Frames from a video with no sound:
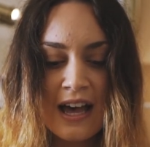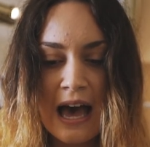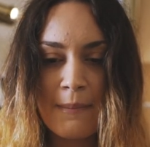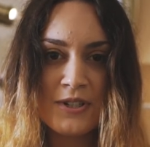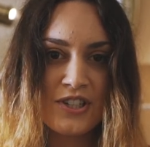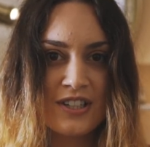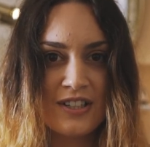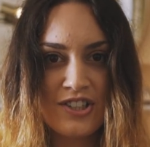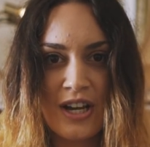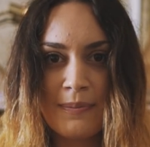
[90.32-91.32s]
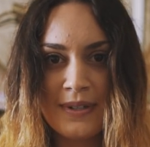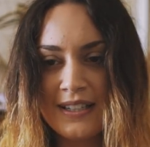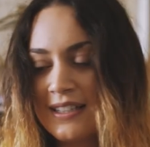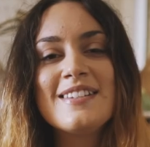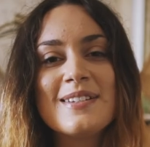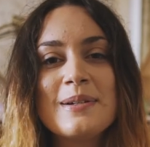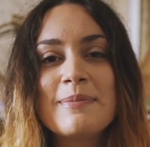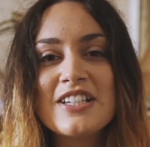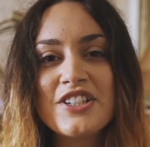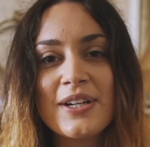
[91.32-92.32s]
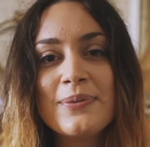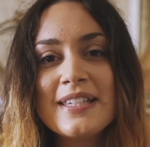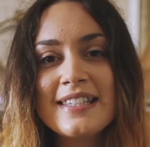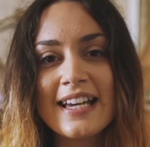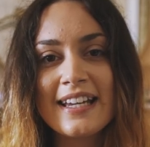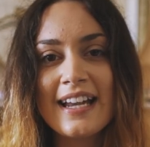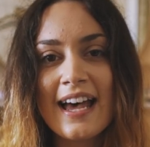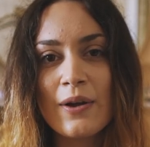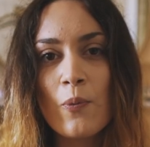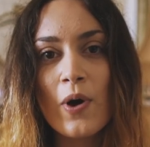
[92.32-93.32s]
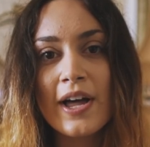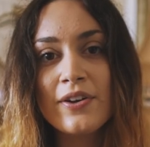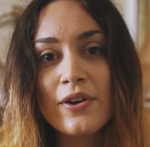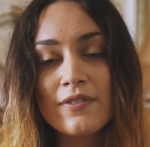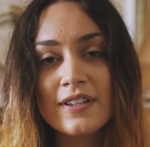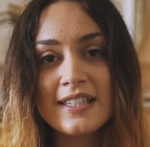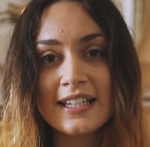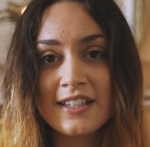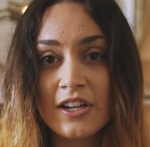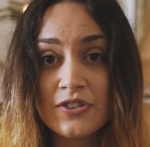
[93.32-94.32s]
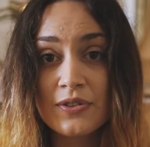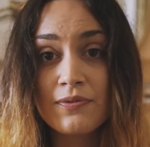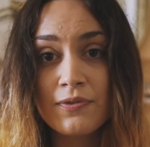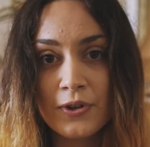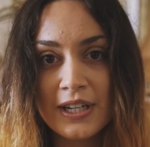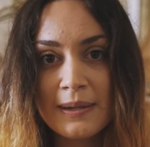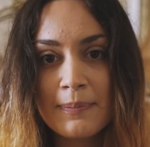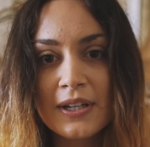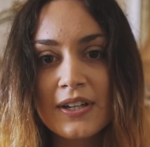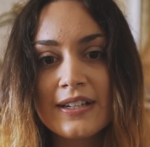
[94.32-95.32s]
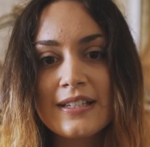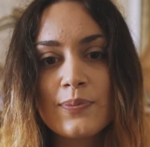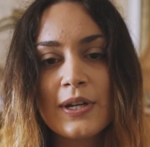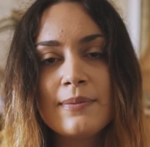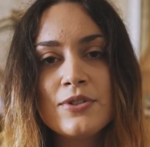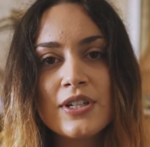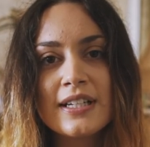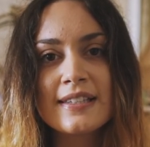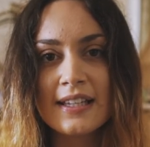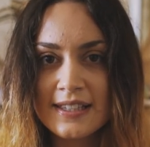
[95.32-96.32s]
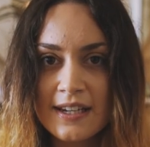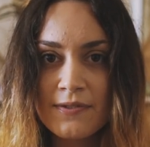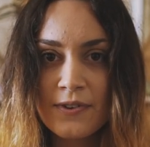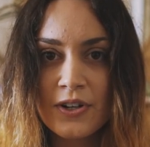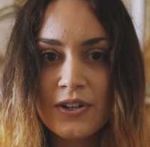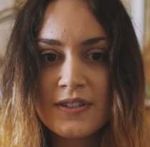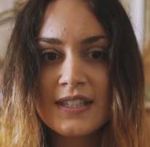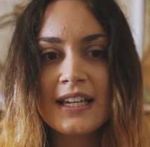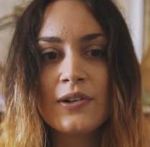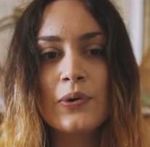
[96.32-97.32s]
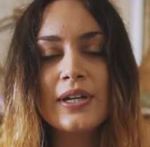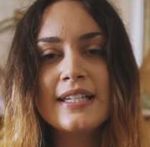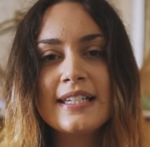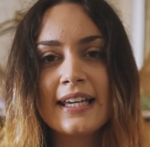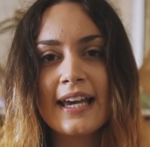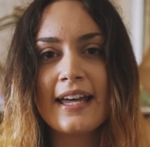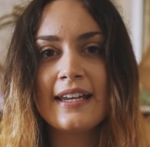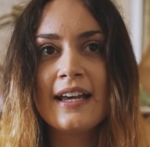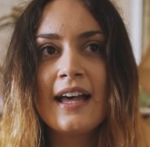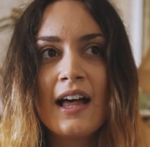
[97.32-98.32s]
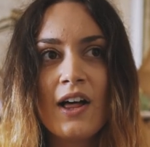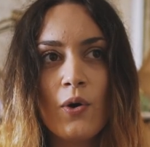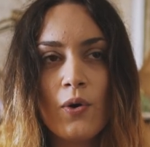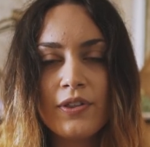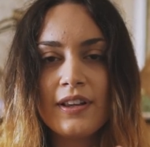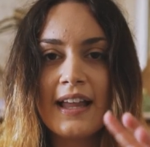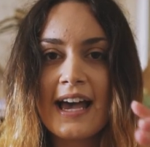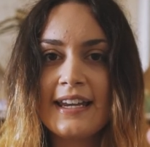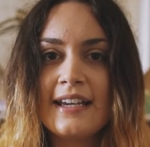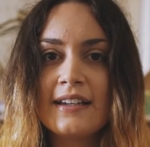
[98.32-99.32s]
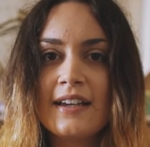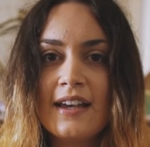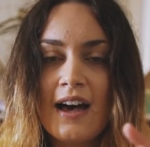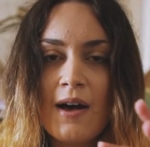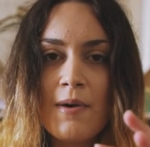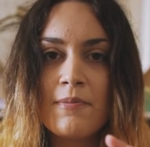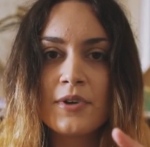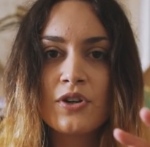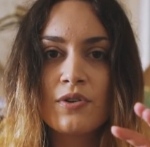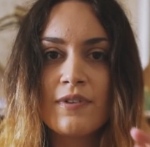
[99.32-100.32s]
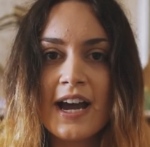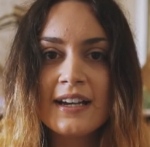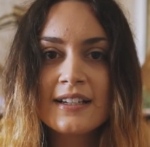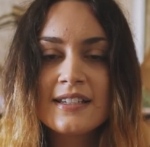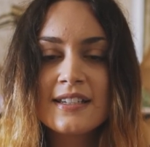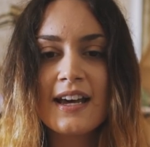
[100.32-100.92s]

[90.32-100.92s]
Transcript: aperture sharpness. So my shutter was set at one over six forty because when I'm shooting sunset photos, in order to get all the lighting um, correct,